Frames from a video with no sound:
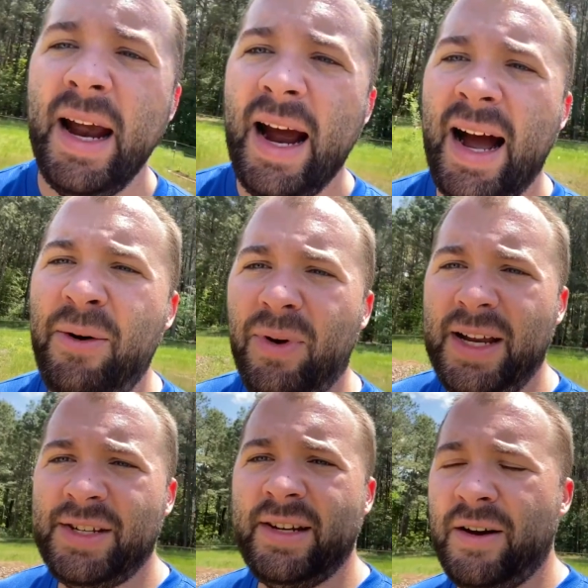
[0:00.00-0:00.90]
I will
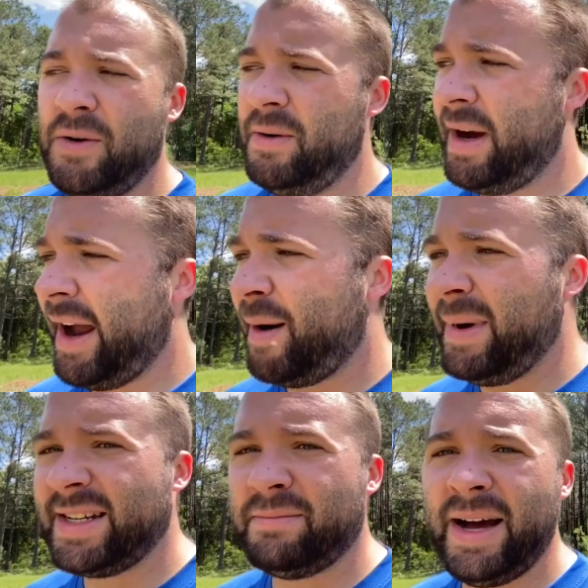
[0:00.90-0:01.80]
let you know how
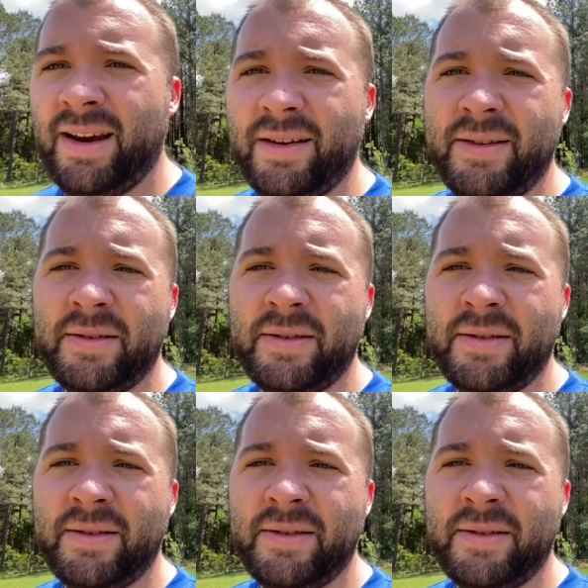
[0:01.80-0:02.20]
my tomato